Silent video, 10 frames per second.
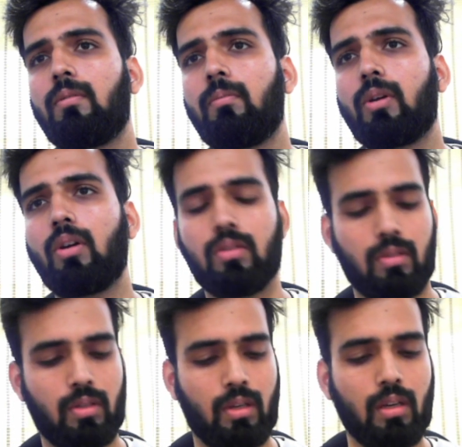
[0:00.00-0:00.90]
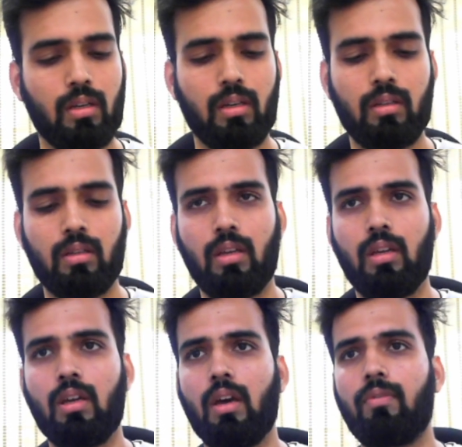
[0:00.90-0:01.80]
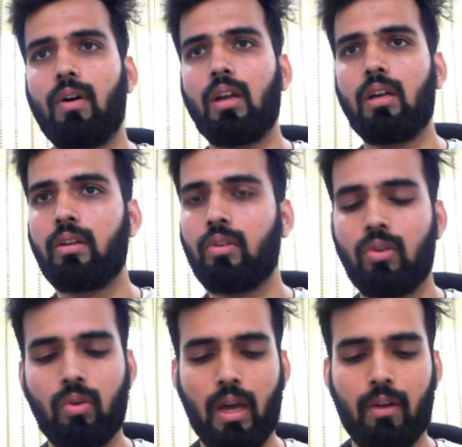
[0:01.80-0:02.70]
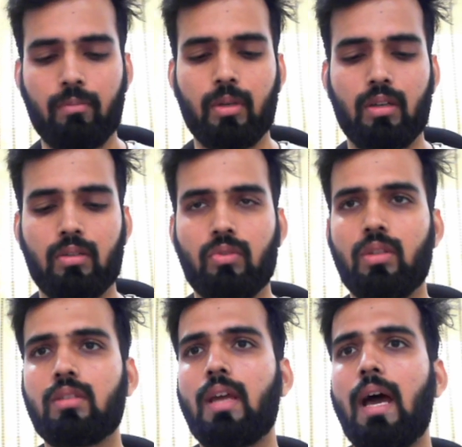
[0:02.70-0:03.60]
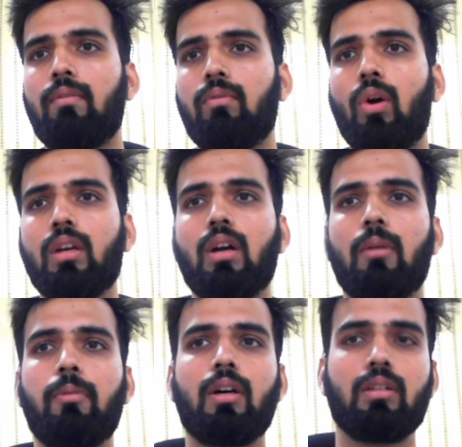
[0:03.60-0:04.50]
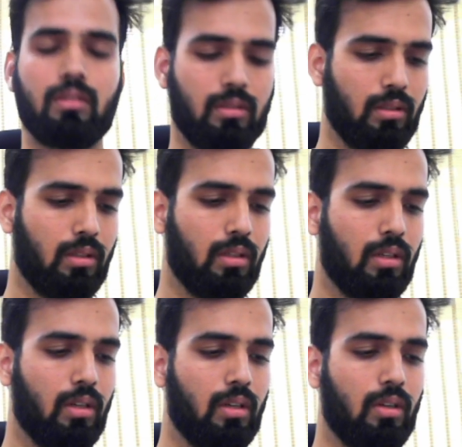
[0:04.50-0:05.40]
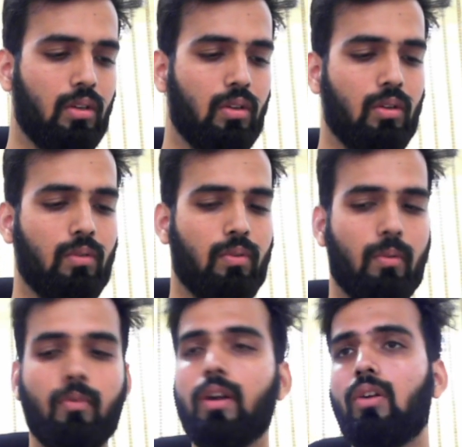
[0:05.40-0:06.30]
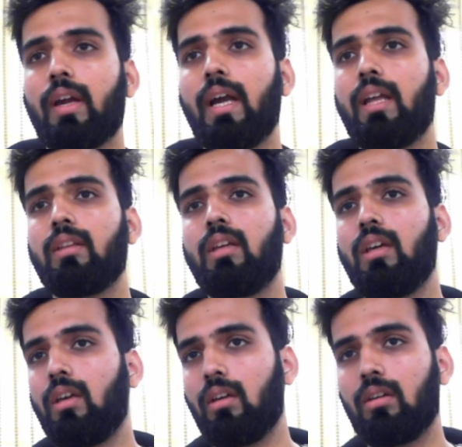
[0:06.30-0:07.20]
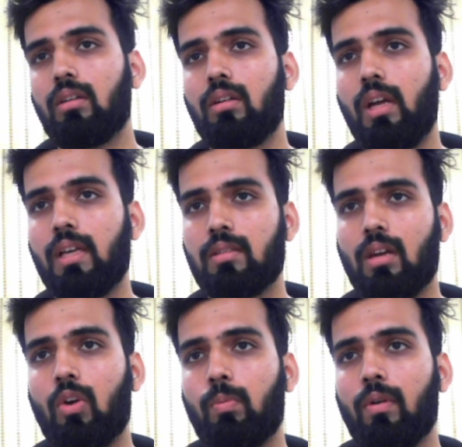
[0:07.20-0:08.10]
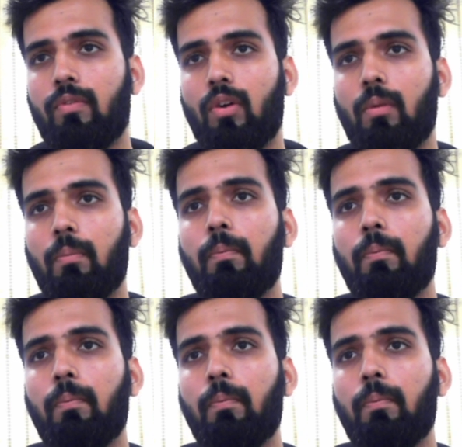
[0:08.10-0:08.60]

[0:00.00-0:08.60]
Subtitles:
Because here in the FRR you don't have mirrors, you just have one coupler from where you are getting the laser output from.